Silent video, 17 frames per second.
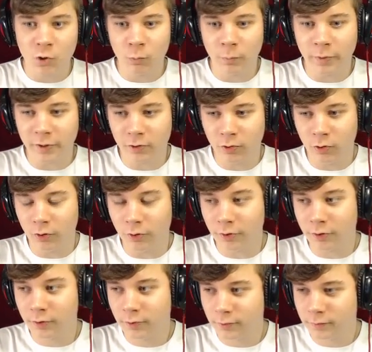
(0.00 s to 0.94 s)
Oh my god.
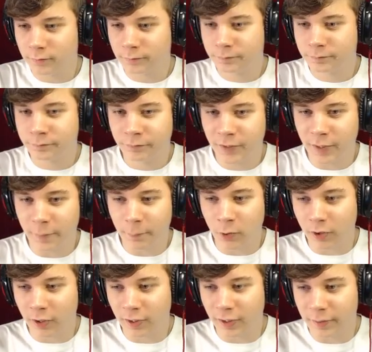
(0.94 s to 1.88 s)
The
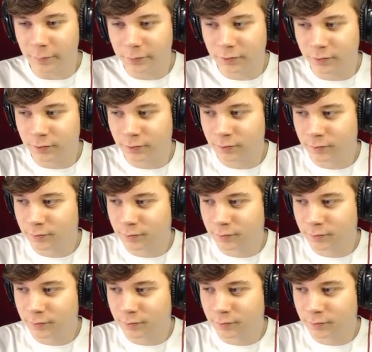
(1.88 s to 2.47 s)
apocalypse.